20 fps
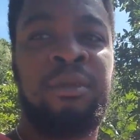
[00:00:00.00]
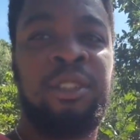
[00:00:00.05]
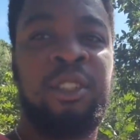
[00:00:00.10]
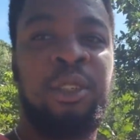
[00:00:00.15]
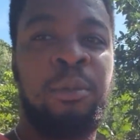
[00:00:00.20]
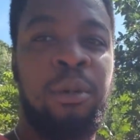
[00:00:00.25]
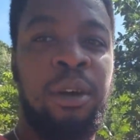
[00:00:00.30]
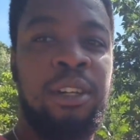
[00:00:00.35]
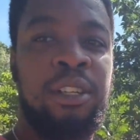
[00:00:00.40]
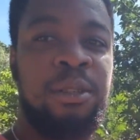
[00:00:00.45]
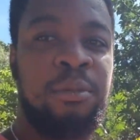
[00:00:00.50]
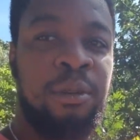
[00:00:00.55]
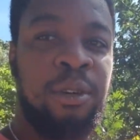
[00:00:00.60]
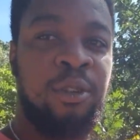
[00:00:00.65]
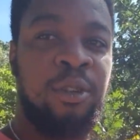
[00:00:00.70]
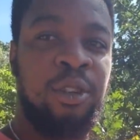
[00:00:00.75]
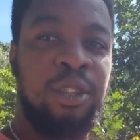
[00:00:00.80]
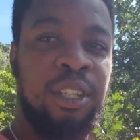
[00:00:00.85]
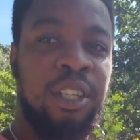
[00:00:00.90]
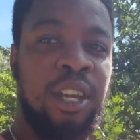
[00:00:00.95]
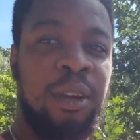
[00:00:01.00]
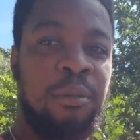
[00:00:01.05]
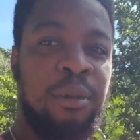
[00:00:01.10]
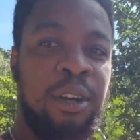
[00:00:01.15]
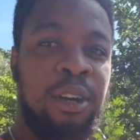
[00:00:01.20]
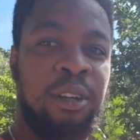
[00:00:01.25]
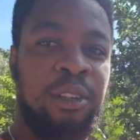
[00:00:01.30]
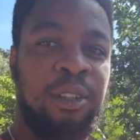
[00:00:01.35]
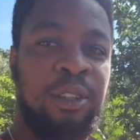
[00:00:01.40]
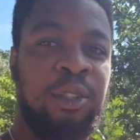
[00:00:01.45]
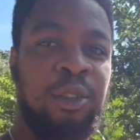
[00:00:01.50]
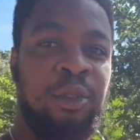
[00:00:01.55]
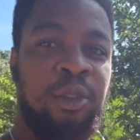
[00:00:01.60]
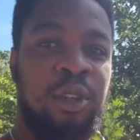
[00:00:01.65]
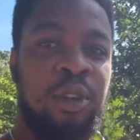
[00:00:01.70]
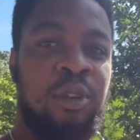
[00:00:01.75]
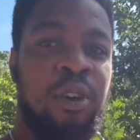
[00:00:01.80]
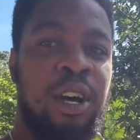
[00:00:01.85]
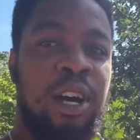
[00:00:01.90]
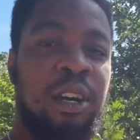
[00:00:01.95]
So I spin around the camera and show
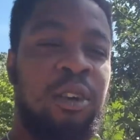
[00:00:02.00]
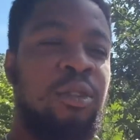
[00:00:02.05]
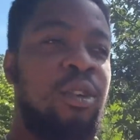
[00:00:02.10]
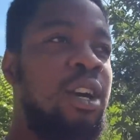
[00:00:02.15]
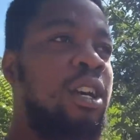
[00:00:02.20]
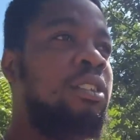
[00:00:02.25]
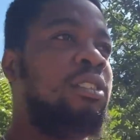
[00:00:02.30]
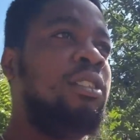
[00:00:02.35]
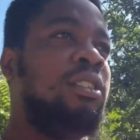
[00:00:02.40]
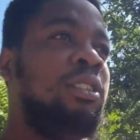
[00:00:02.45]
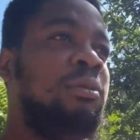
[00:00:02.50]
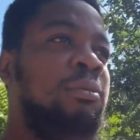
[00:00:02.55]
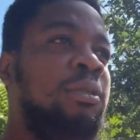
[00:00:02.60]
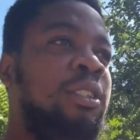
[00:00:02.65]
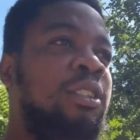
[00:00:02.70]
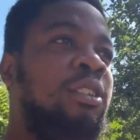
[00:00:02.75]
now where I go on, you see me.